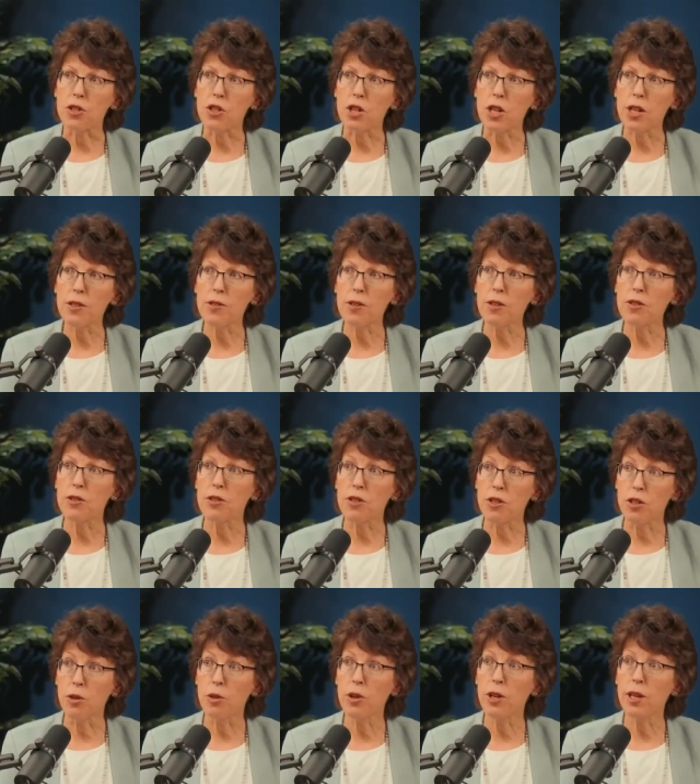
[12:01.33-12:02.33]
Jesus
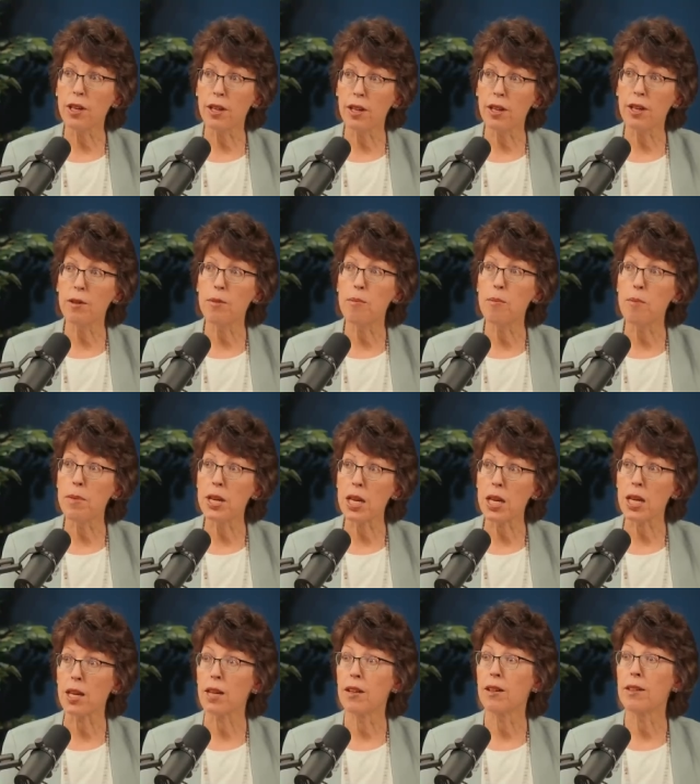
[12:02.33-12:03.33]
doing in
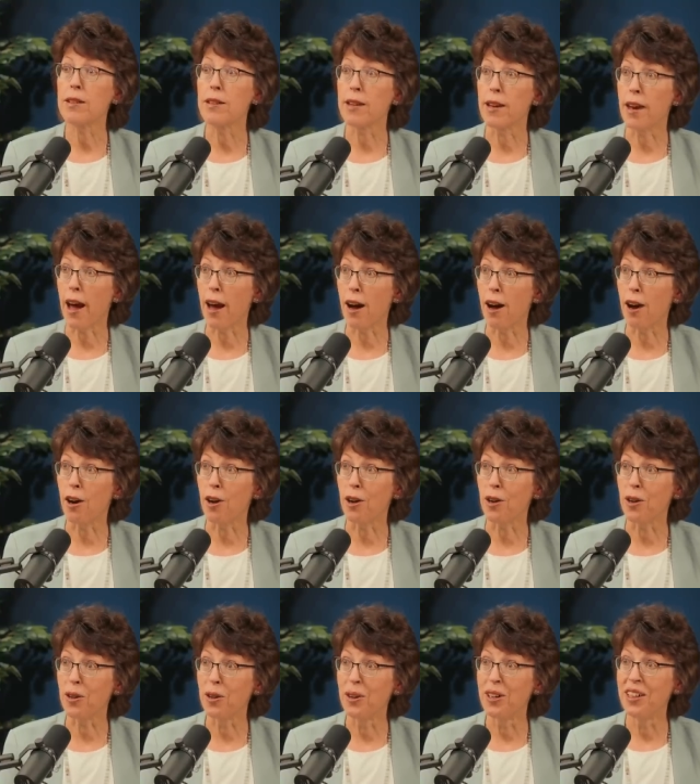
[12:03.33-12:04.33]
me yeah, now? Right
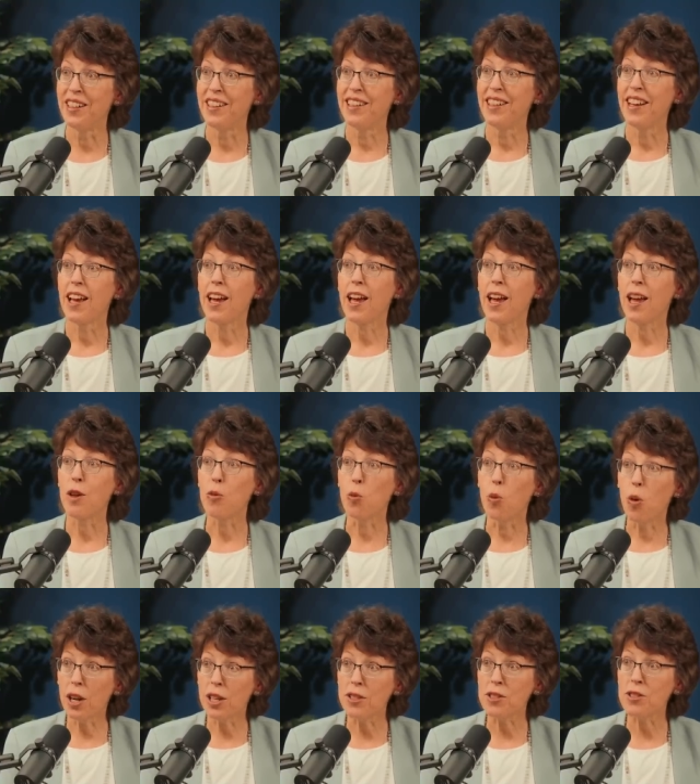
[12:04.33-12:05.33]
now. Right and now.
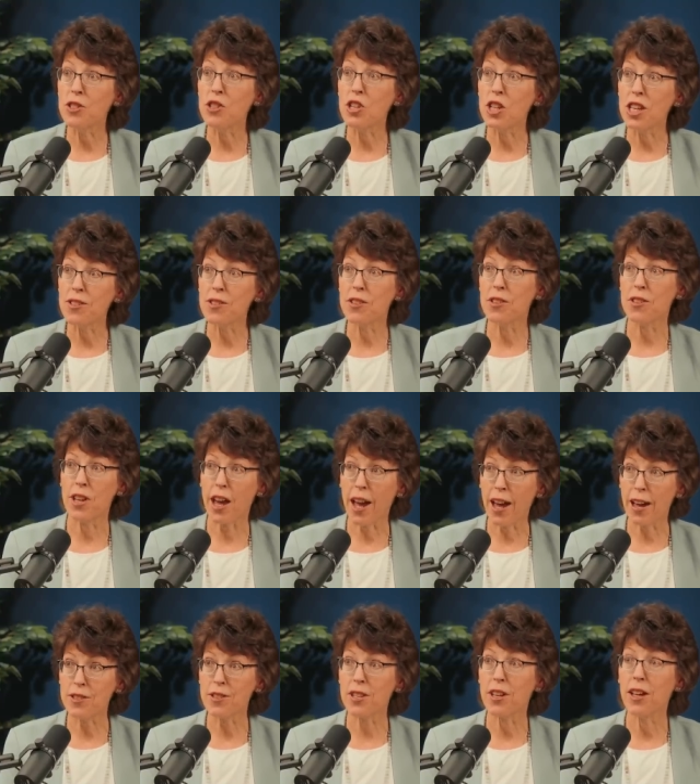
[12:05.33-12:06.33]
what is Jesus
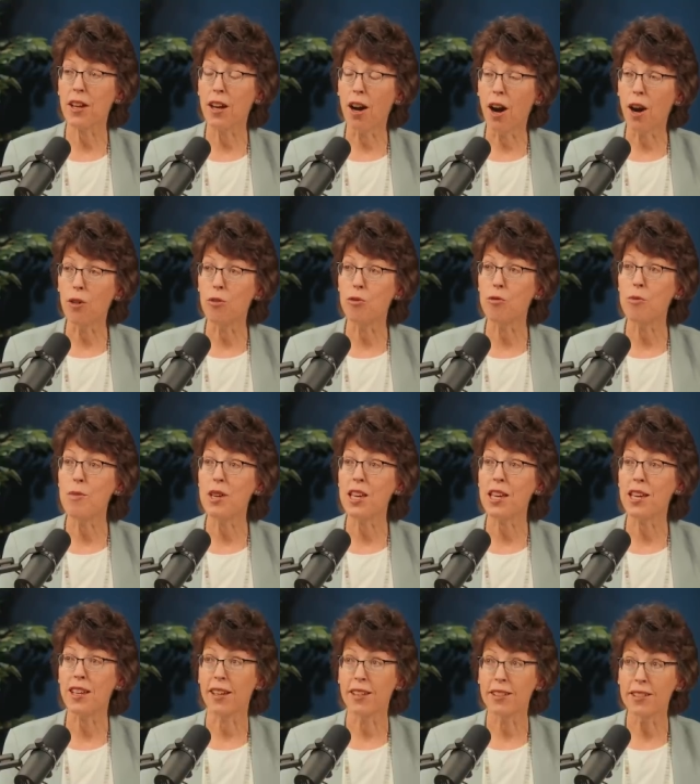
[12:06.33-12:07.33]
asking of
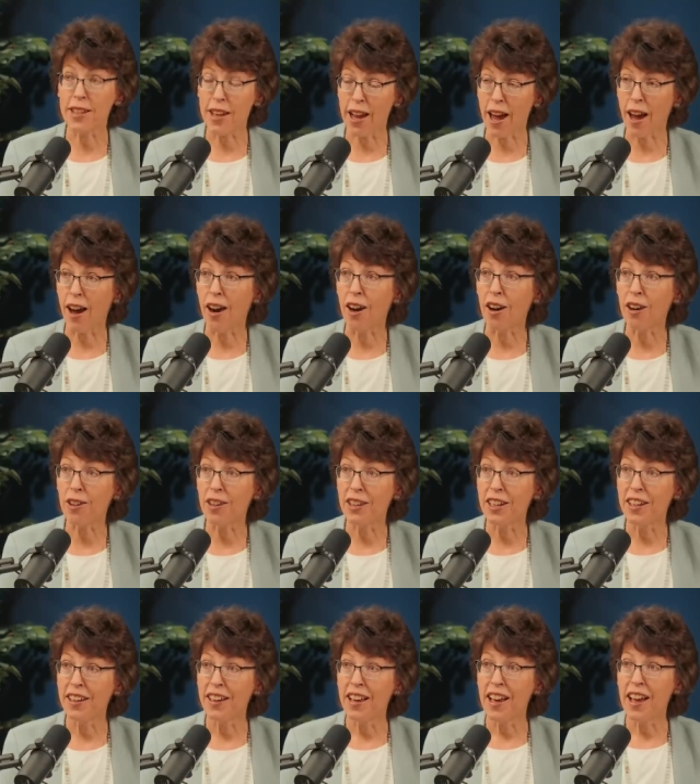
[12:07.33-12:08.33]
me now?
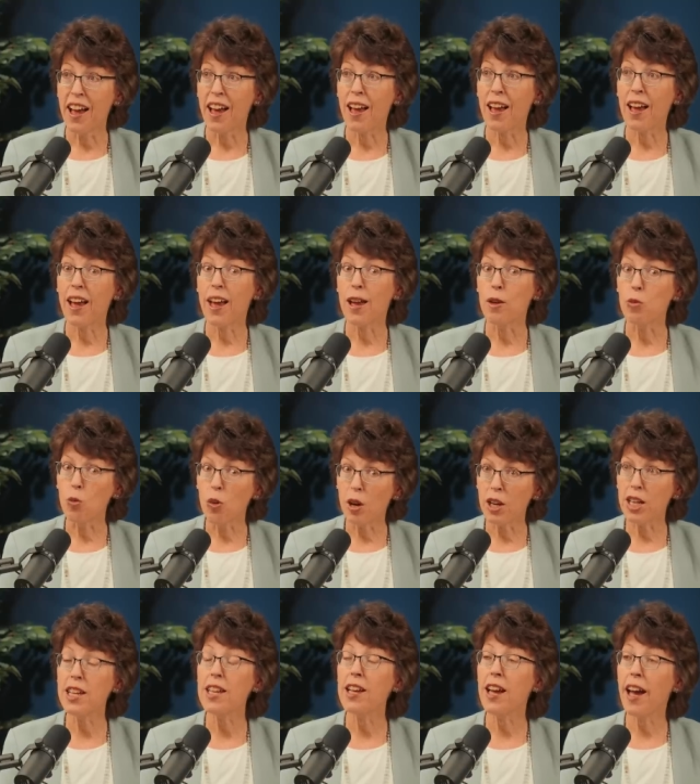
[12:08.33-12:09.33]
And
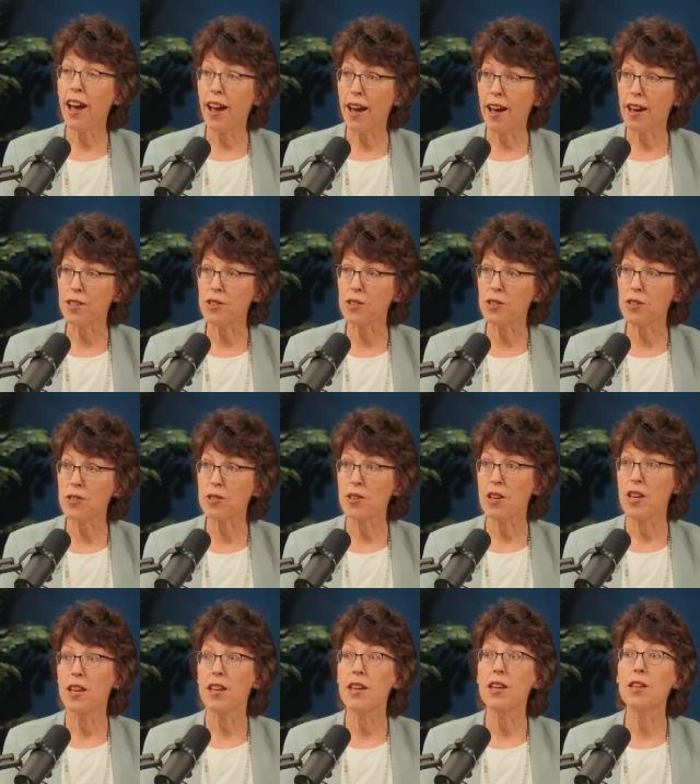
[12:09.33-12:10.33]
what he asks,
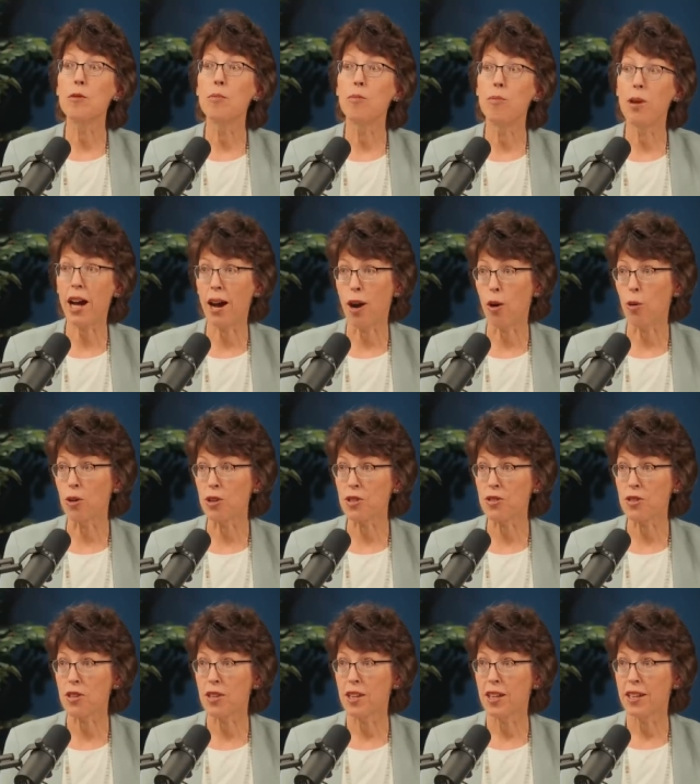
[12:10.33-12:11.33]
he
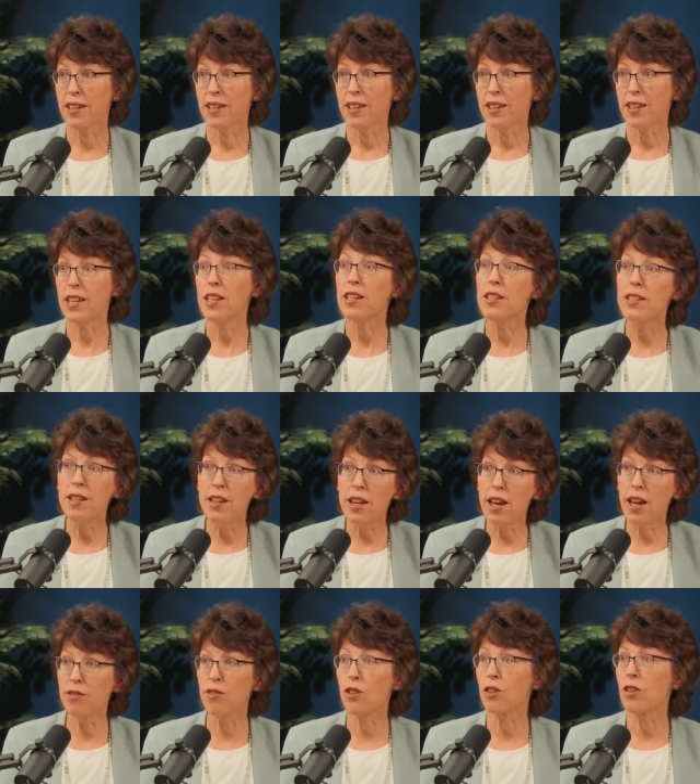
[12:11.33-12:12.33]
empowers. Right. He
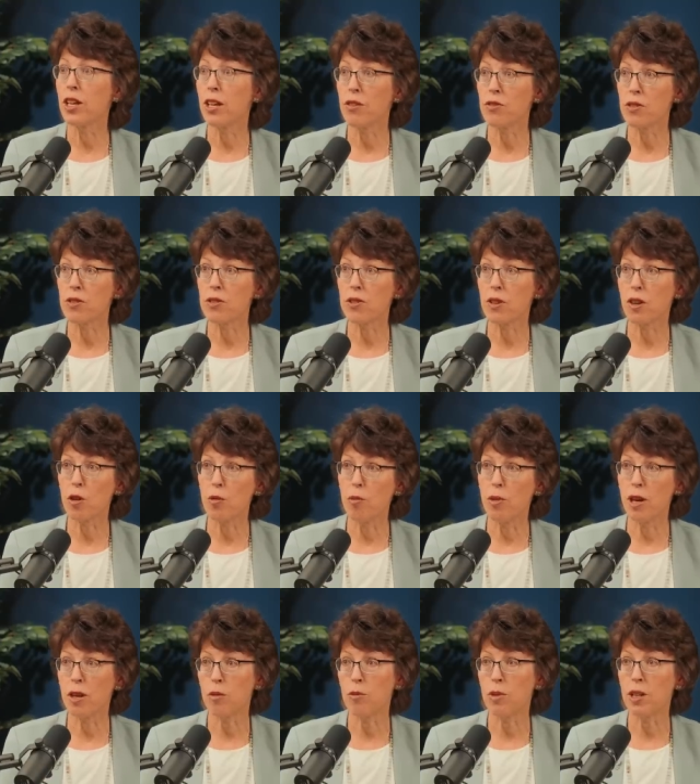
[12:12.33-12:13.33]
never gives us a
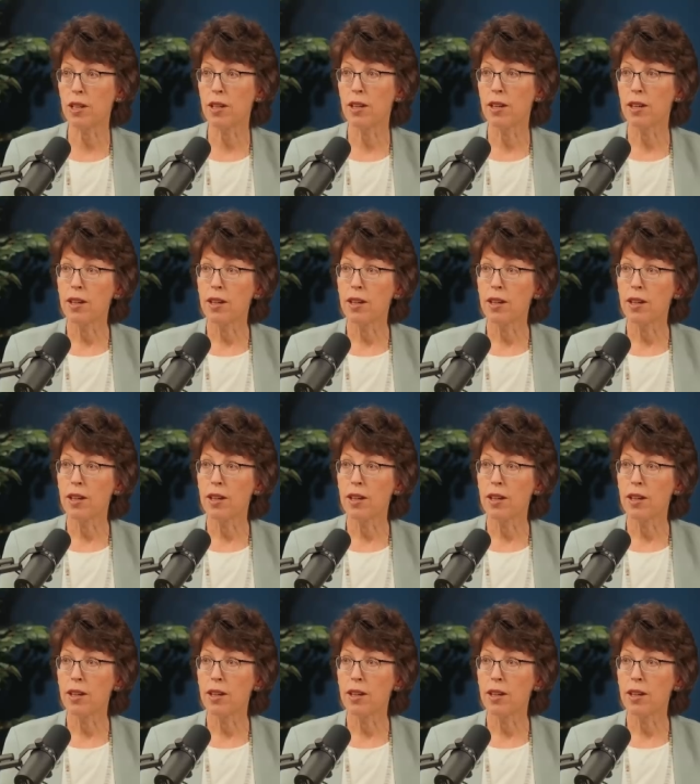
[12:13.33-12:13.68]
commandment